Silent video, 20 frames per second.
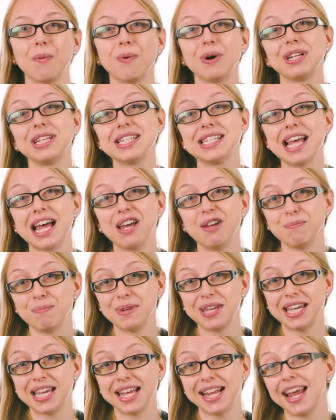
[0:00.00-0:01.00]
What does that
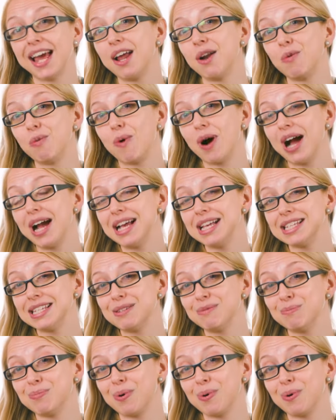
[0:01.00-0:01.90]
mean and why is it